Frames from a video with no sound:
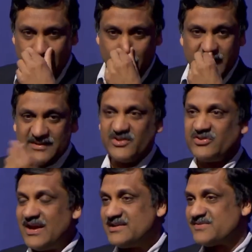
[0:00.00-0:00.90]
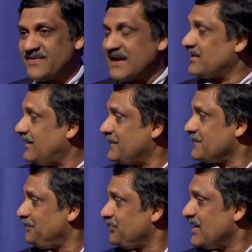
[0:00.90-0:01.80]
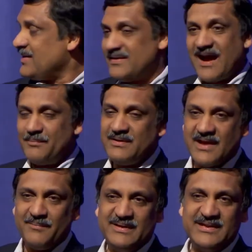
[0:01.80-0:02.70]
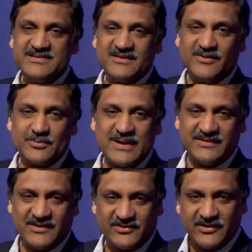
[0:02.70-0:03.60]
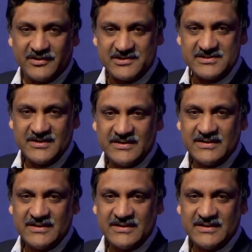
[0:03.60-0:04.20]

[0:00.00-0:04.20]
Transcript: But in this case, frankly, I've been teaching for 26 years,